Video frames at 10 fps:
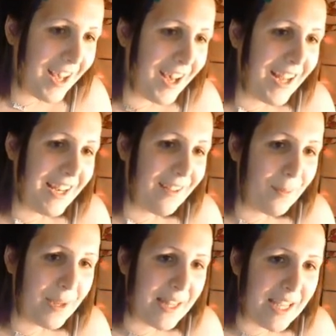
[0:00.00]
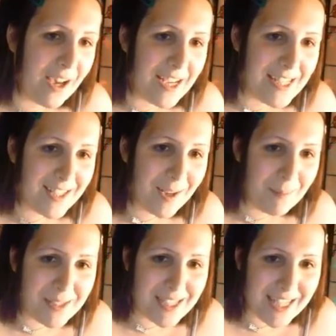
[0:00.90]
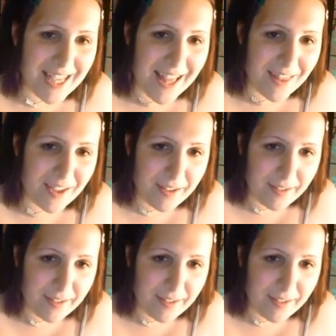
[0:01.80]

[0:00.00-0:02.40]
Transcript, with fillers: I love it when the eyes come together.